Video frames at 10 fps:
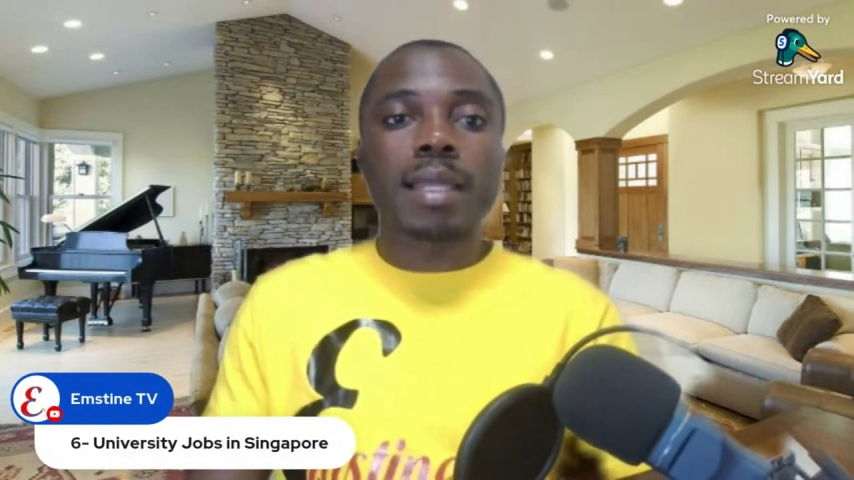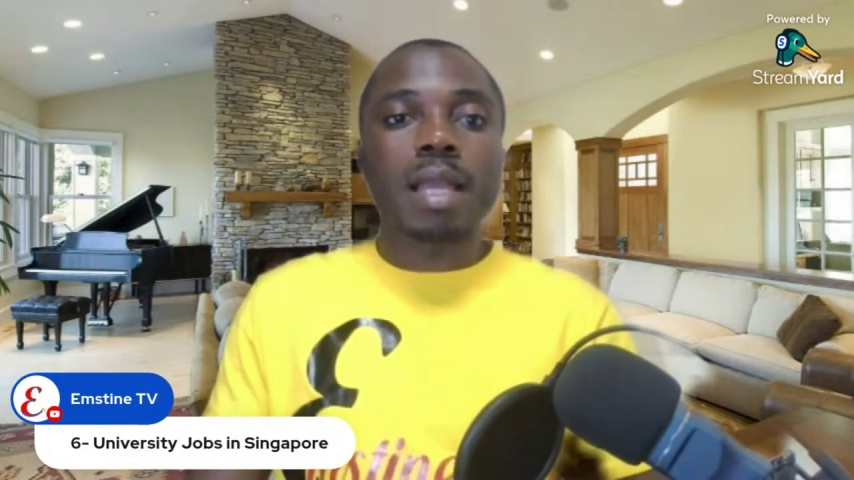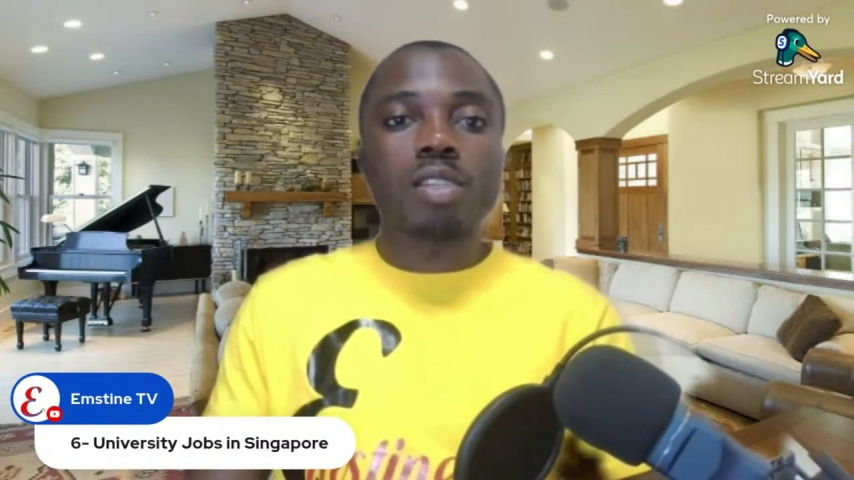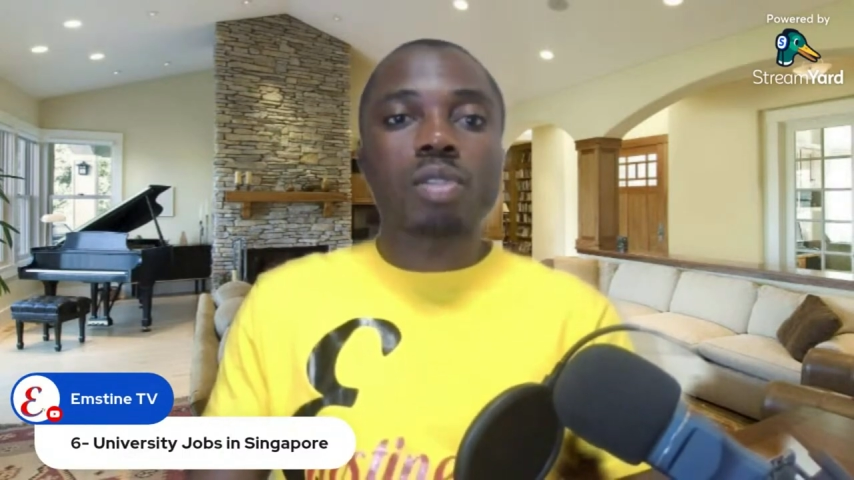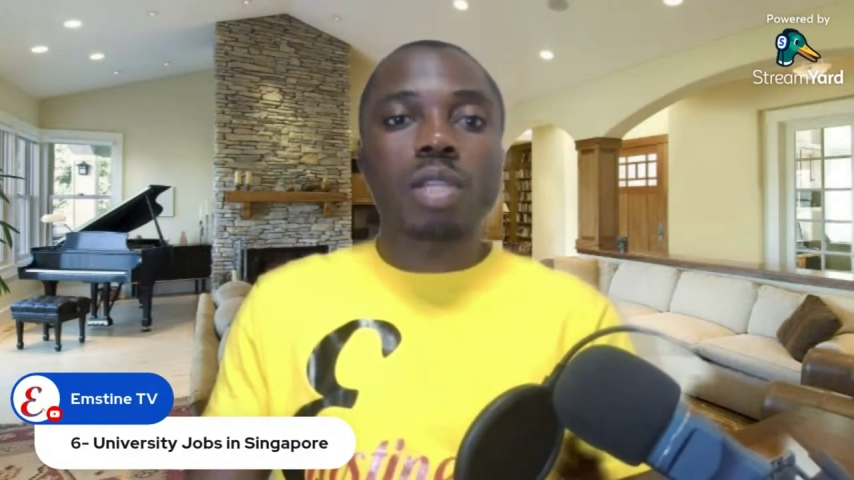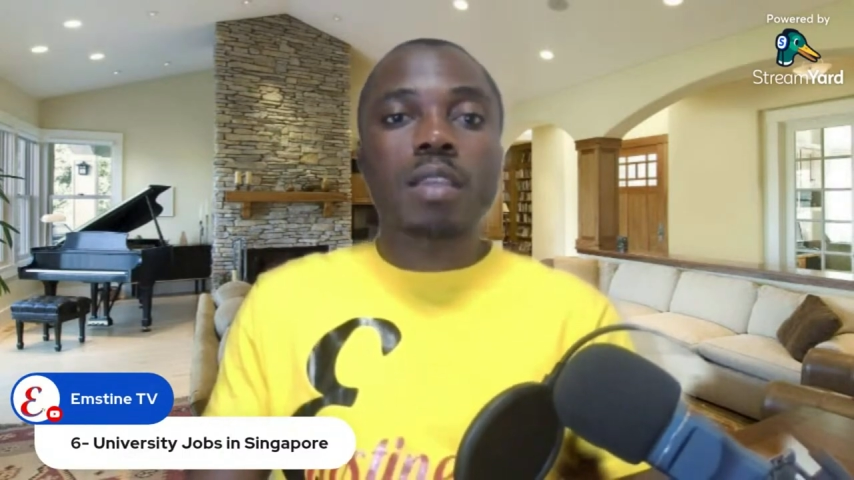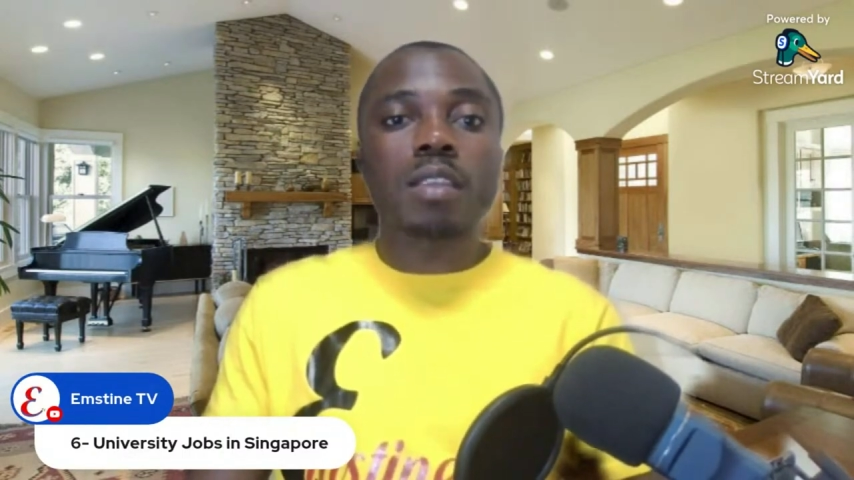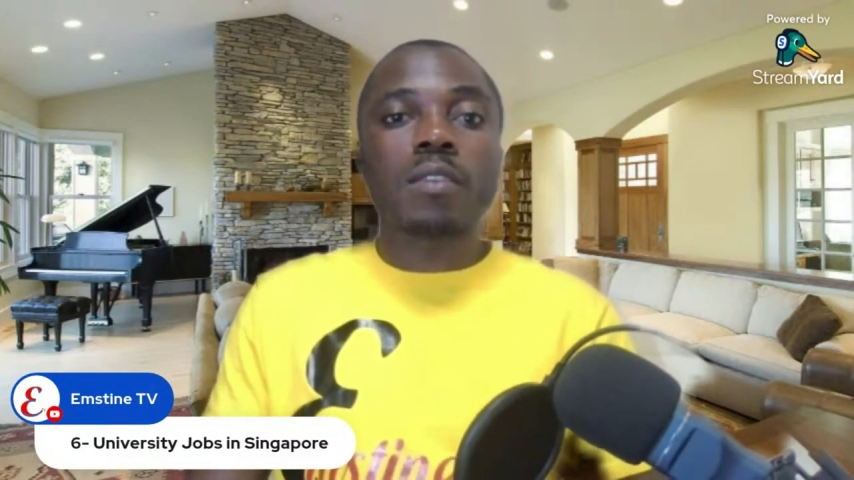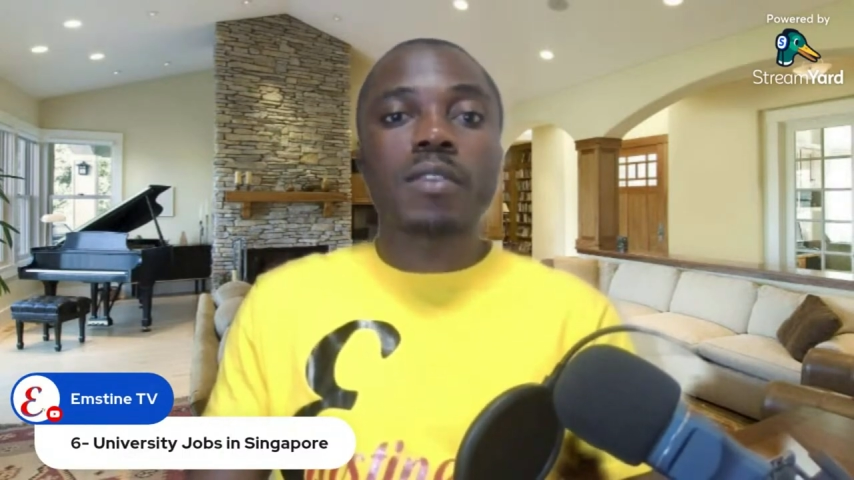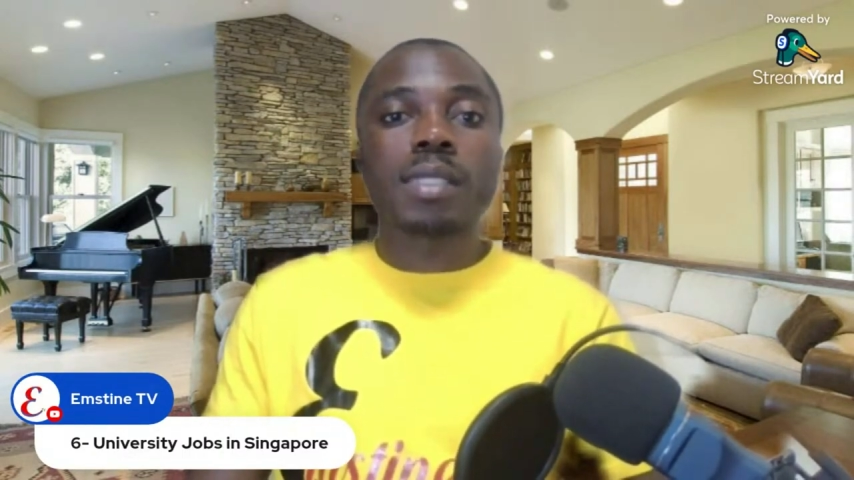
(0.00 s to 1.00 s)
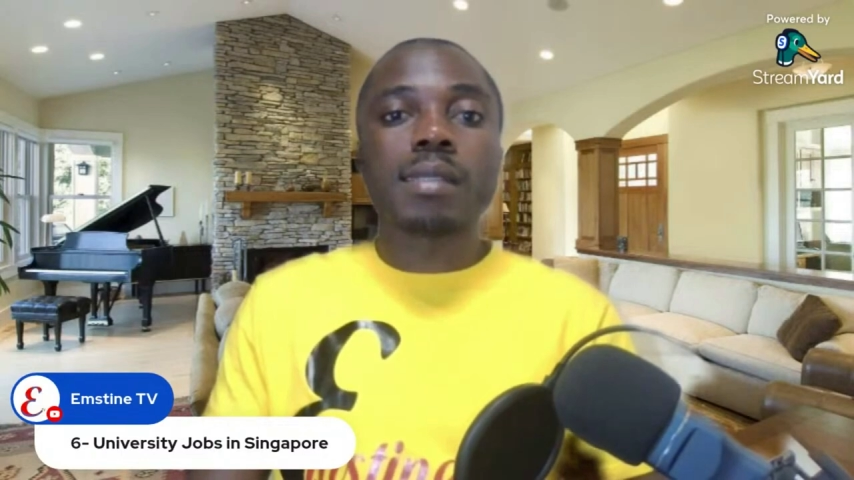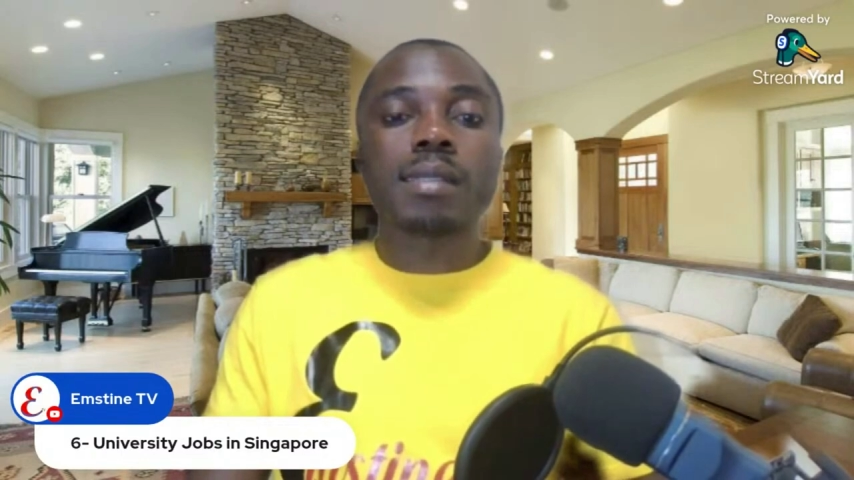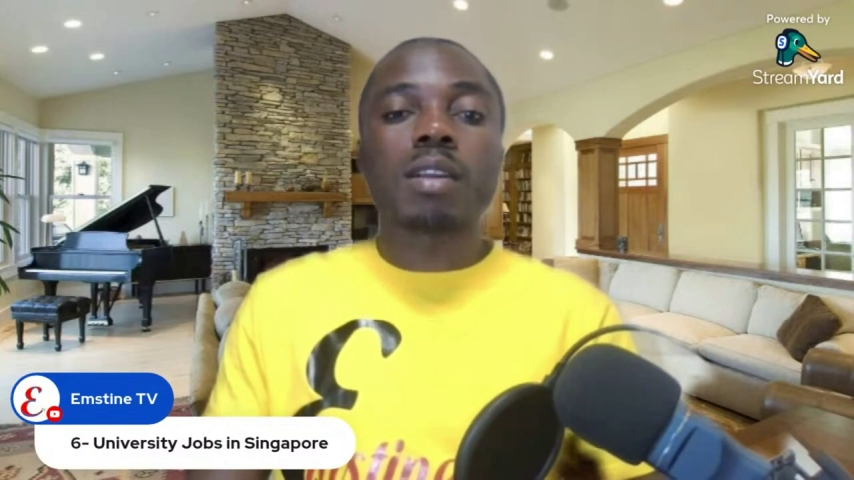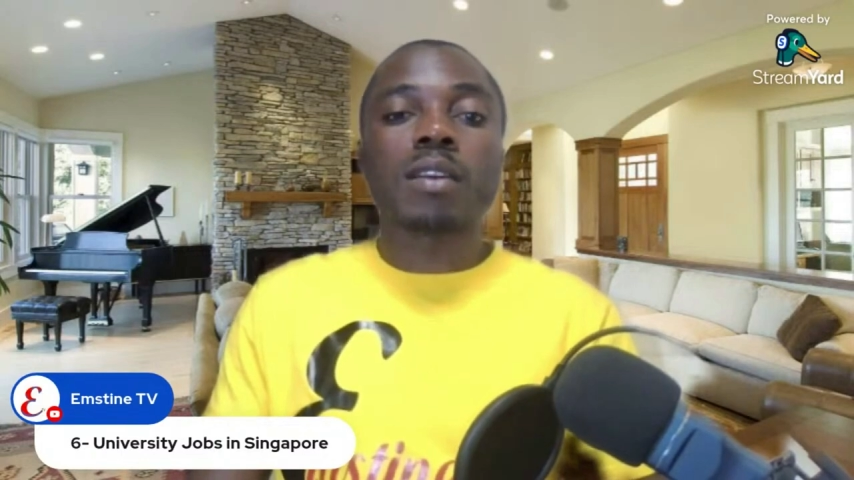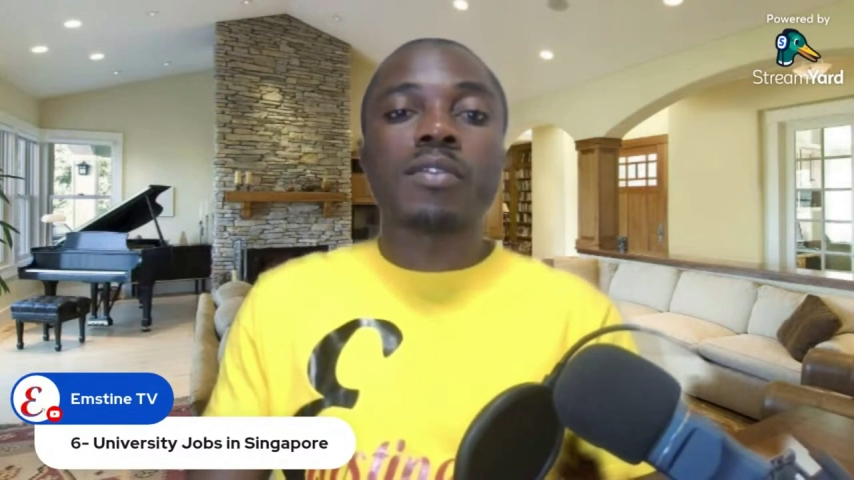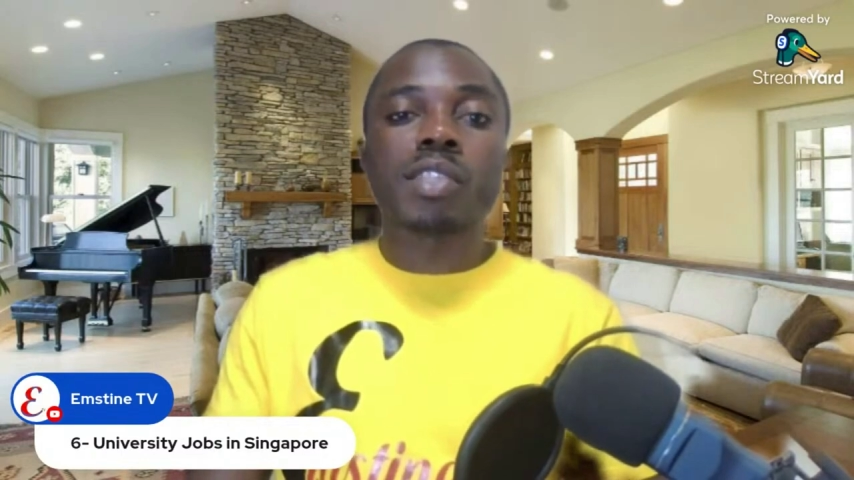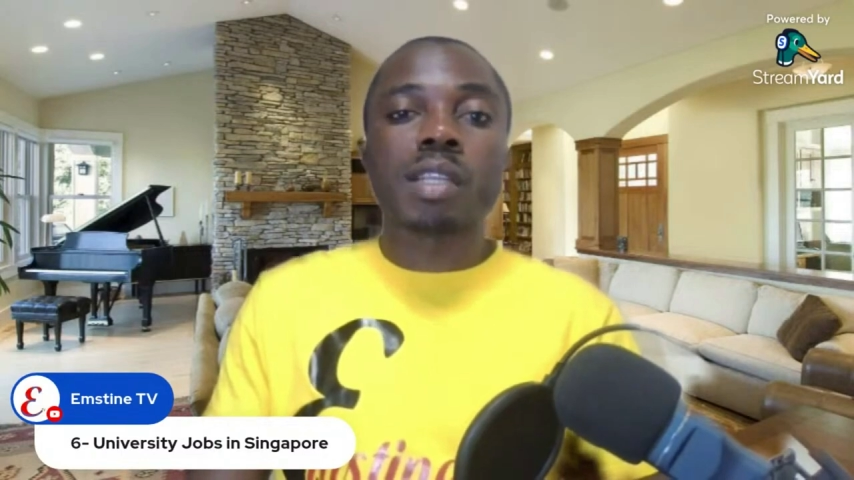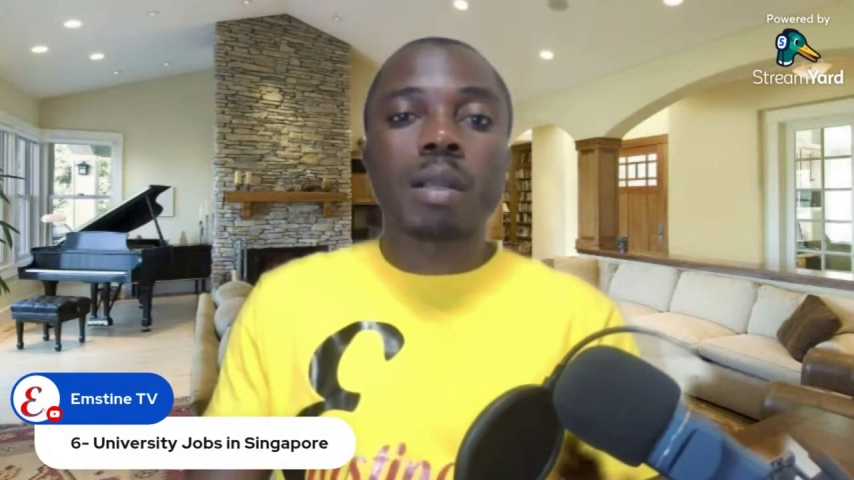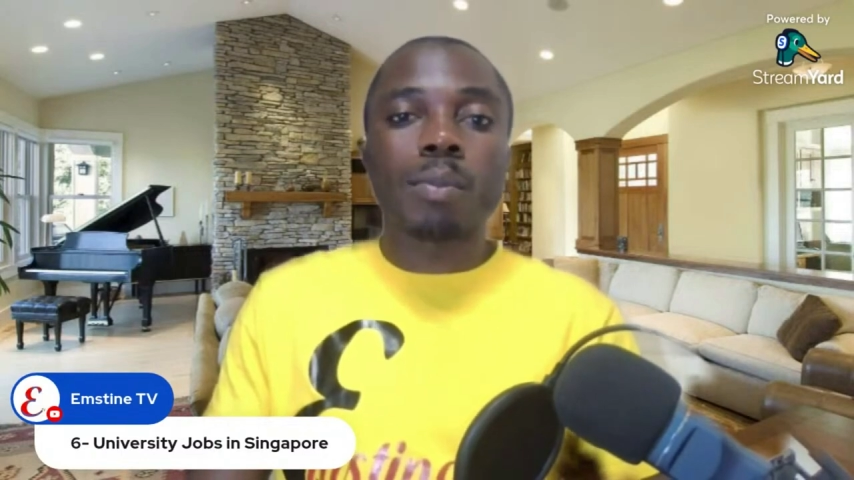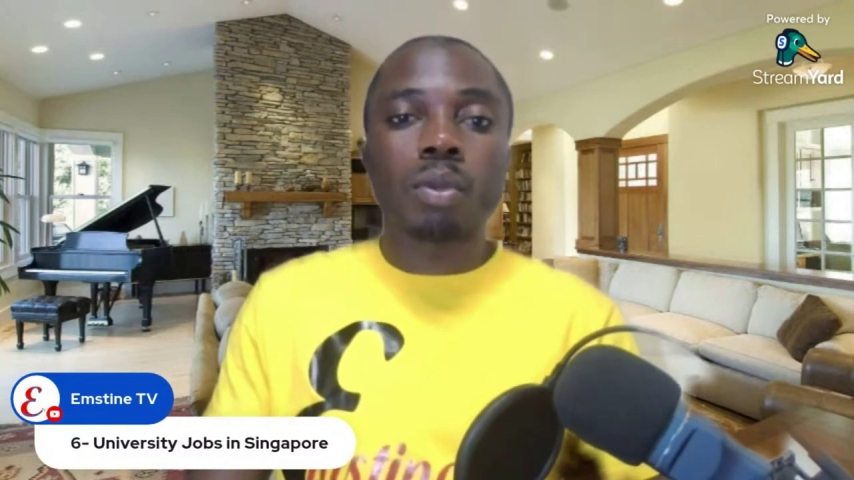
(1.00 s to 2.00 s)
National University of
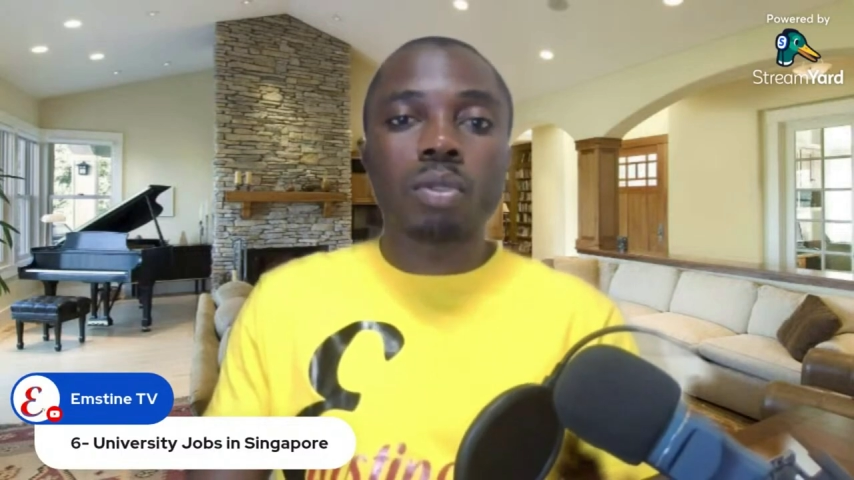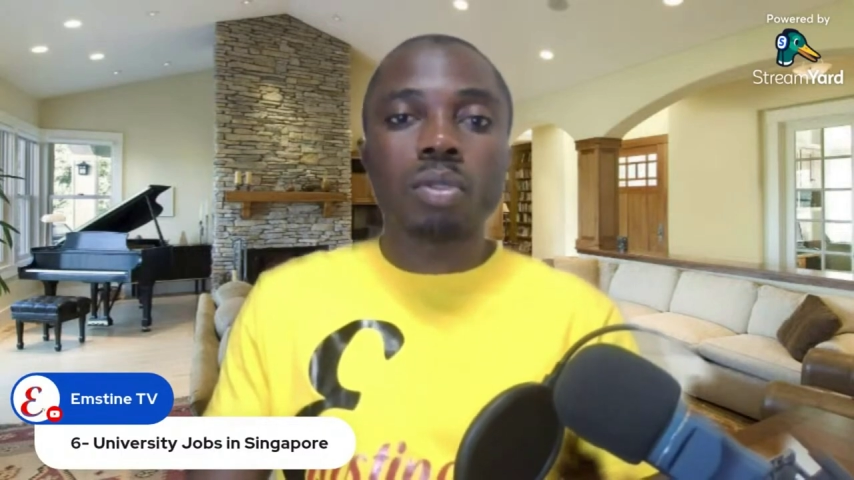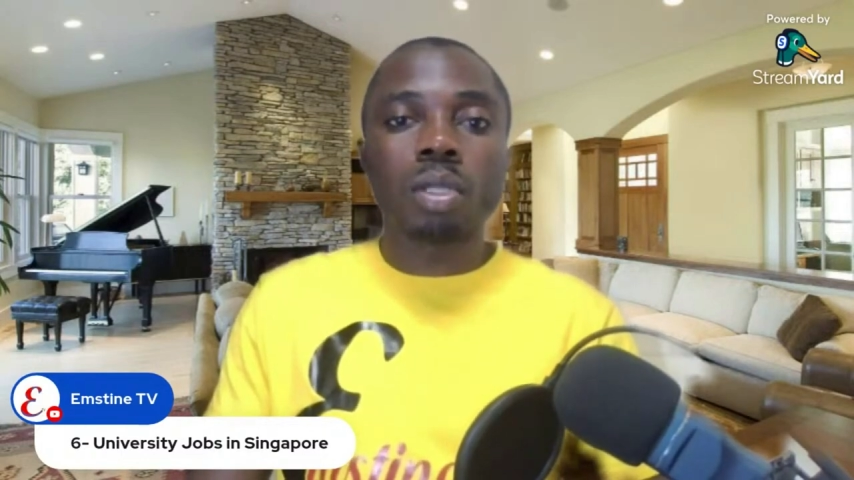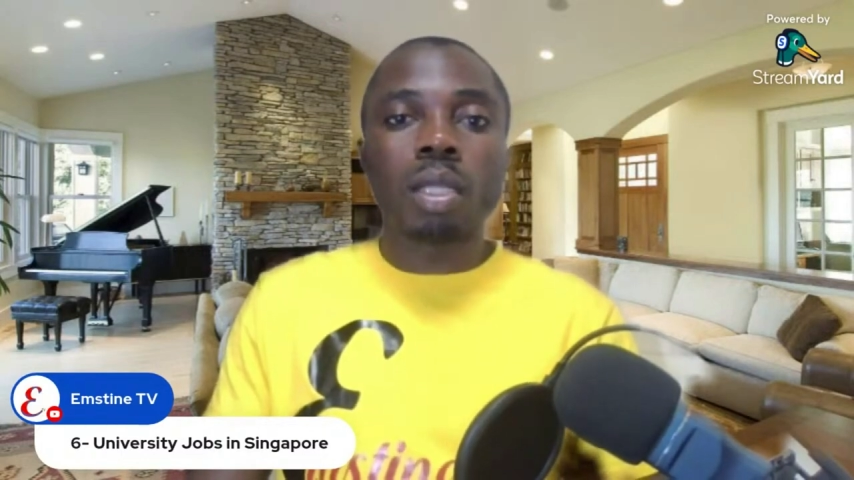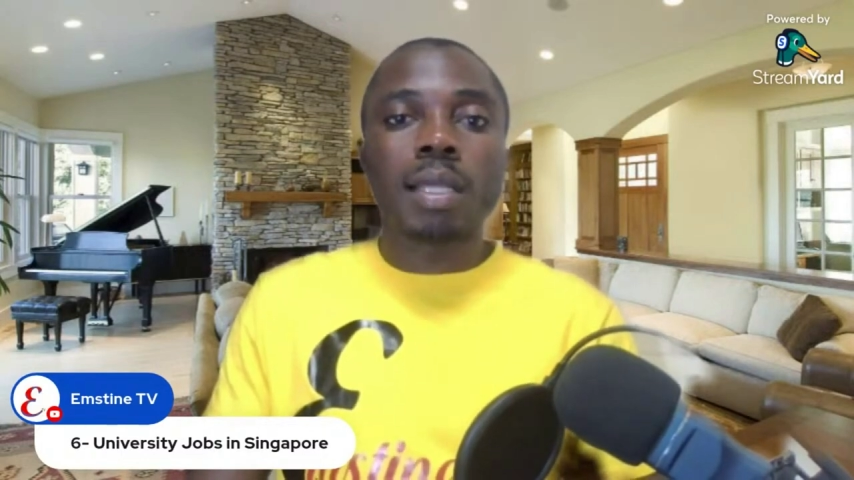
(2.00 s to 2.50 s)
Singapore,